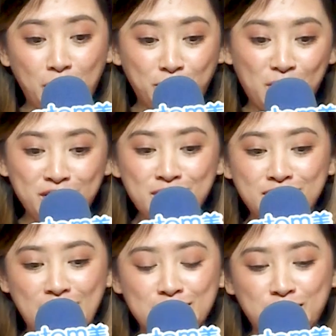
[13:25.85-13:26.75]
po, yung
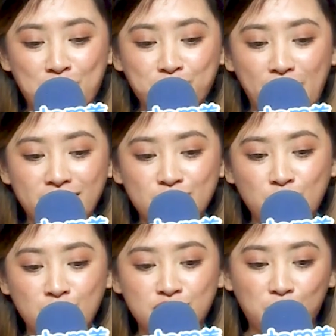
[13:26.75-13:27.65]
size
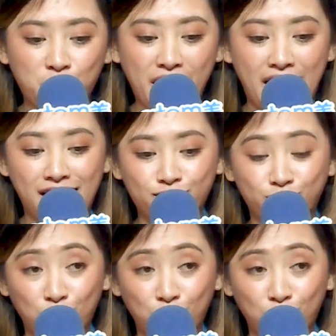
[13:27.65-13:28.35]
comparison. So we have